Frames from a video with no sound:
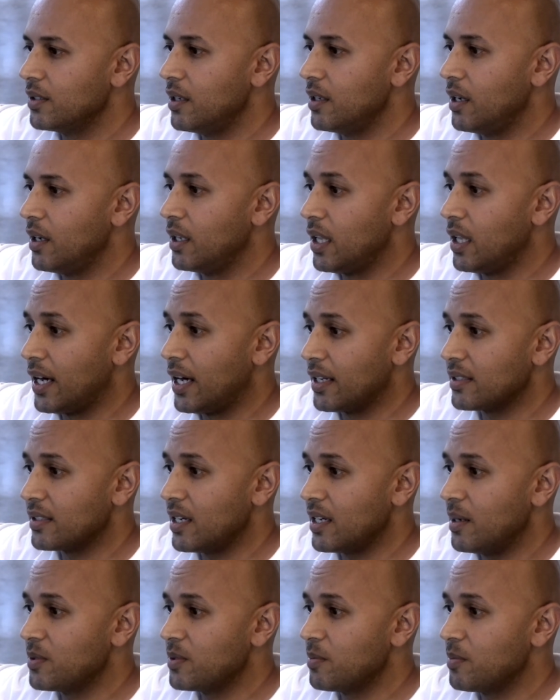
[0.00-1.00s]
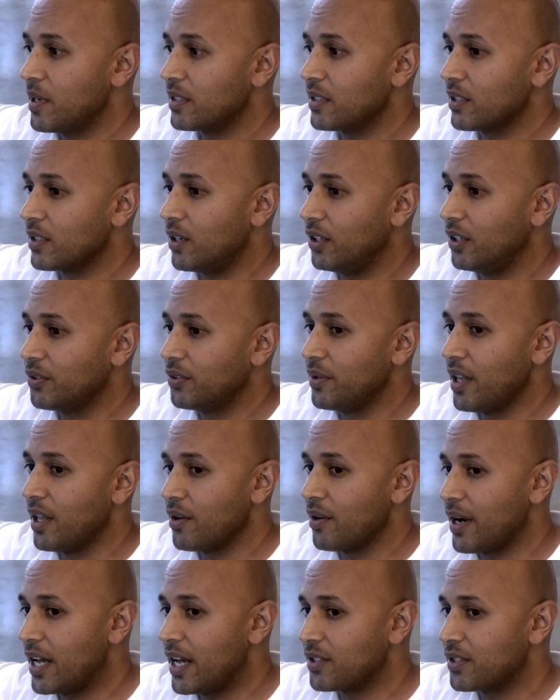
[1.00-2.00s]
A lot of times it makes a call to
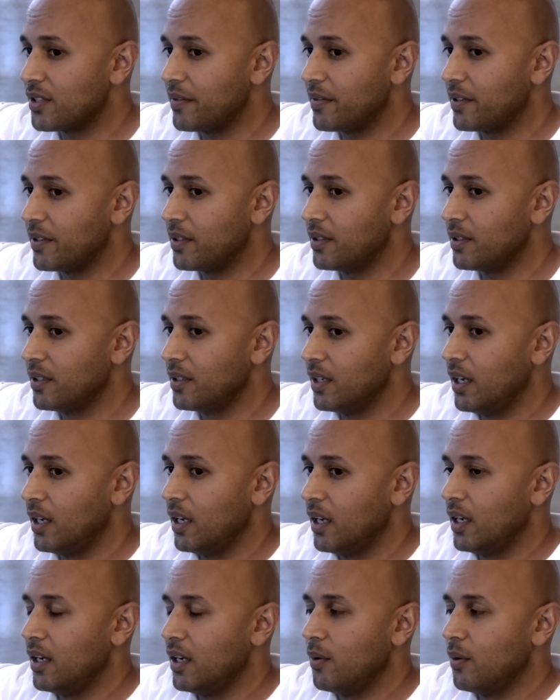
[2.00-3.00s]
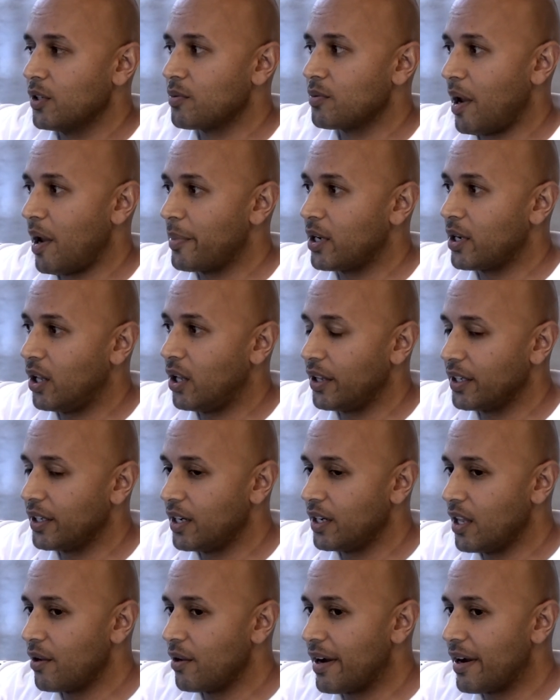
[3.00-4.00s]
another ad server, which might be calling
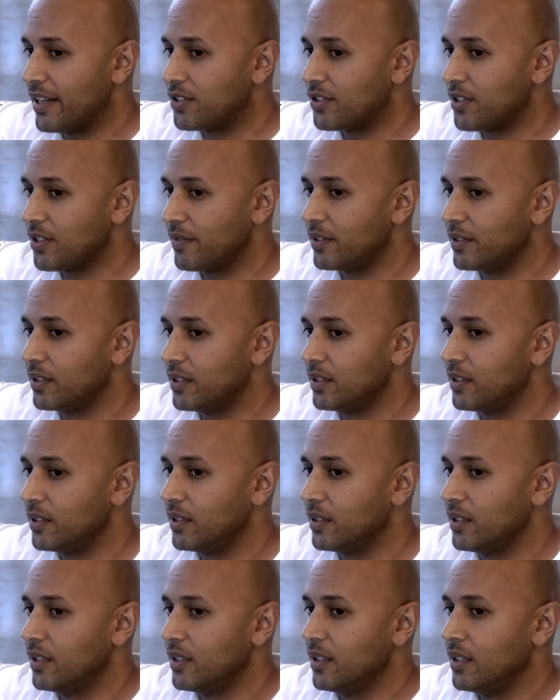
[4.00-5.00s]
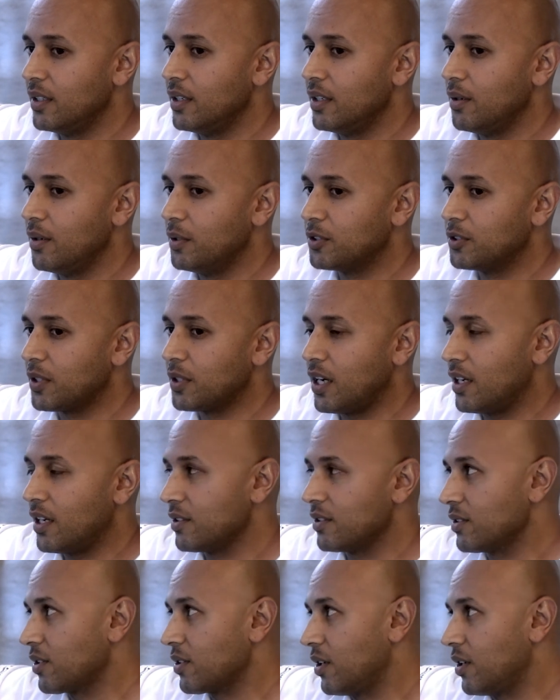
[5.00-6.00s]
another ad server, which
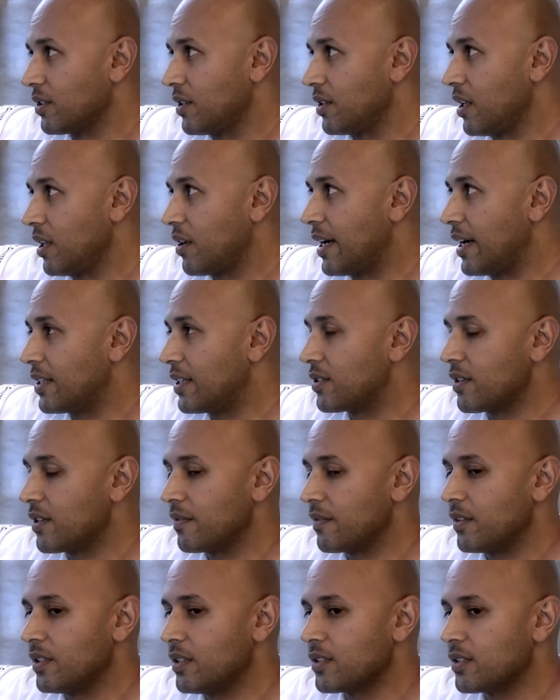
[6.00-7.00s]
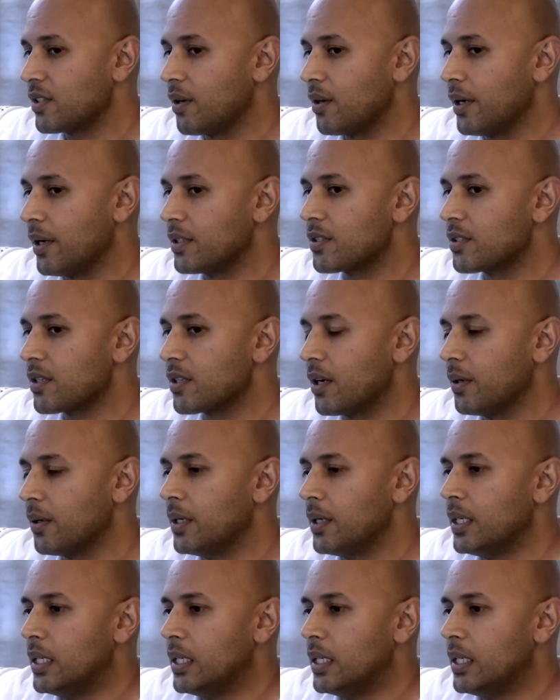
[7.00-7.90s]
calls, calls another ad server, and so on. So